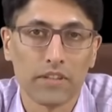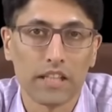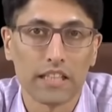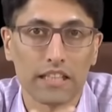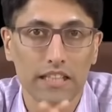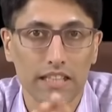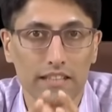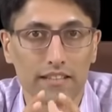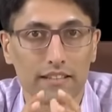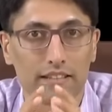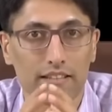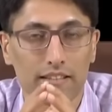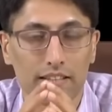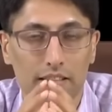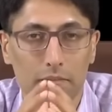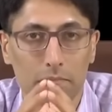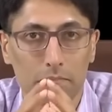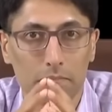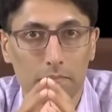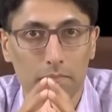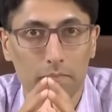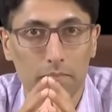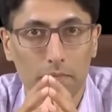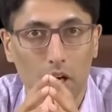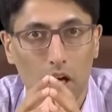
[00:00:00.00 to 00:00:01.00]
This is the
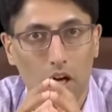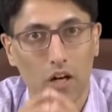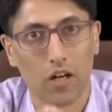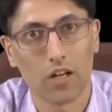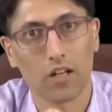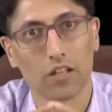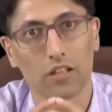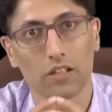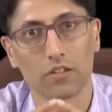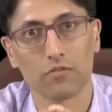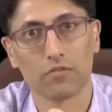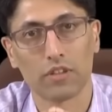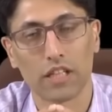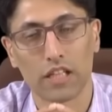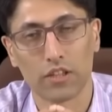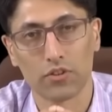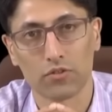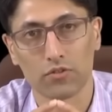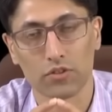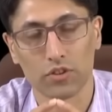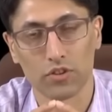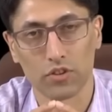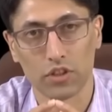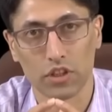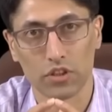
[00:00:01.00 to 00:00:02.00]
heart of
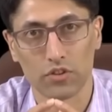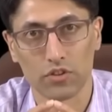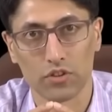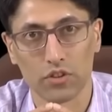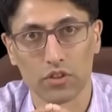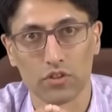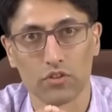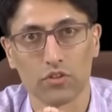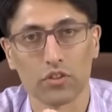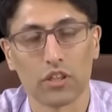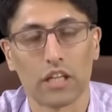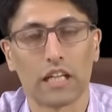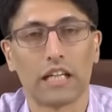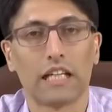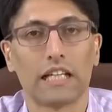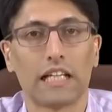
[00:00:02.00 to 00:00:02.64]
natural justice.